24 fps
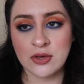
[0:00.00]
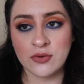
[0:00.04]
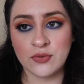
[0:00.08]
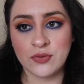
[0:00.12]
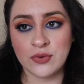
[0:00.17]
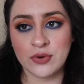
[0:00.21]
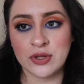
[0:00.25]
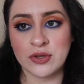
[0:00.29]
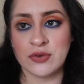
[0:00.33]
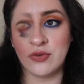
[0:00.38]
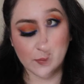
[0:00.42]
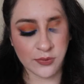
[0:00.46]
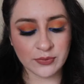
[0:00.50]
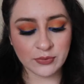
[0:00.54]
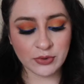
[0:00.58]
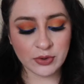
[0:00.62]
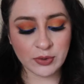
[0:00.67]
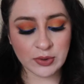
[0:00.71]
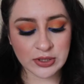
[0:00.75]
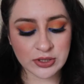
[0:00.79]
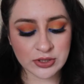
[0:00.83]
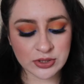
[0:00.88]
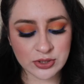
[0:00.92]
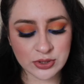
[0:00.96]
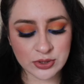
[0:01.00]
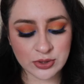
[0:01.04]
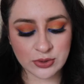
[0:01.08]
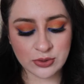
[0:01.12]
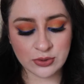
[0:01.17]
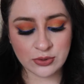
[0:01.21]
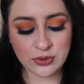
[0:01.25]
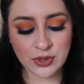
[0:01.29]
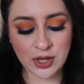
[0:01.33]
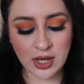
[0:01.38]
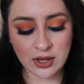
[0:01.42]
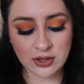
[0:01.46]
for the first. We went
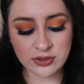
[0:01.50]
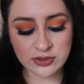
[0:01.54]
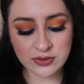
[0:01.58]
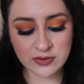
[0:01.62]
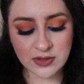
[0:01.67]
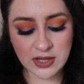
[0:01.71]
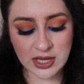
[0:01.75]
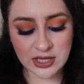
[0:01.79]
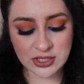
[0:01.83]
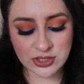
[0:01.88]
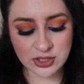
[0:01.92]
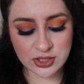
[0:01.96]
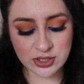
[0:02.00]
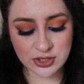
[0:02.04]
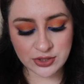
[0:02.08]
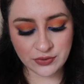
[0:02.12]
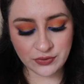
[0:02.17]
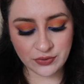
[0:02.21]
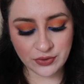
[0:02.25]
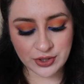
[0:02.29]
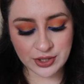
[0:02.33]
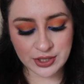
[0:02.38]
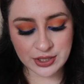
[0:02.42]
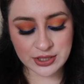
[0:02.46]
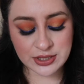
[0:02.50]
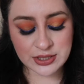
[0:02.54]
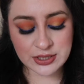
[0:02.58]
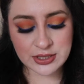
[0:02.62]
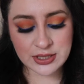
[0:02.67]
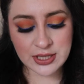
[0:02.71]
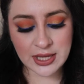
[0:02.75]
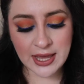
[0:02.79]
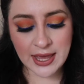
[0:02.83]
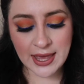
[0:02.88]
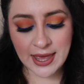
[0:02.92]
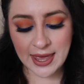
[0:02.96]
to House of Lashes
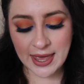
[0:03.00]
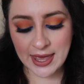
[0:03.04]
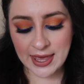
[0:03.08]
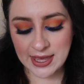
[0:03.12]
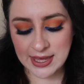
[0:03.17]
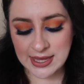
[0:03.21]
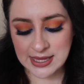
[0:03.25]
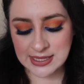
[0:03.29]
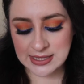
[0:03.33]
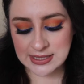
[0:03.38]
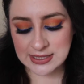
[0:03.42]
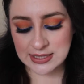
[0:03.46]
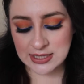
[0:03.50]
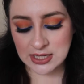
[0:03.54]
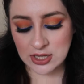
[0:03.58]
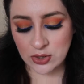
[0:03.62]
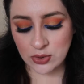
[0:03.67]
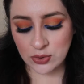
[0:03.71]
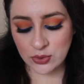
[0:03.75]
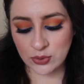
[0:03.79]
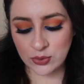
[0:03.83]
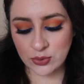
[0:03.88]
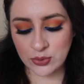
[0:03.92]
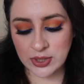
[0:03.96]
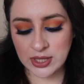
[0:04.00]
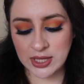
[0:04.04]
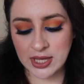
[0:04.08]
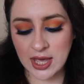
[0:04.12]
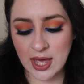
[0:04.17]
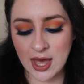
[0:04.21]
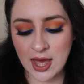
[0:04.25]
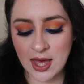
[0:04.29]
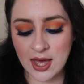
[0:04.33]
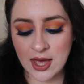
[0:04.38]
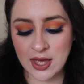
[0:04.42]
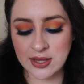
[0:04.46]
first and we
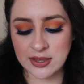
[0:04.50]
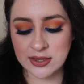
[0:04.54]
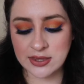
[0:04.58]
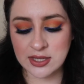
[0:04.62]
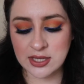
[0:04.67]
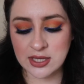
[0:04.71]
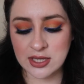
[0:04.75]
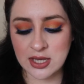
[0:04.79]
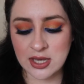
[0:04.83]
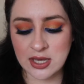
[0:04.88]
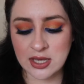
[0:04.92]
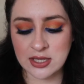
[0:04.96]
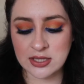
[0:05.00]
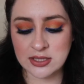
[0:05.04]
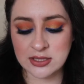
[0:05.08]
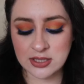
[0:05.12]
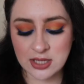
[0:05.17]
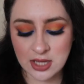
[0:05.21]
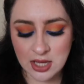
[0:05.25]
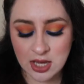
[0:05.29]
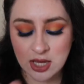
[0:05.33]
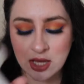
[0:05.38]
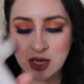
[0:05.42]
got this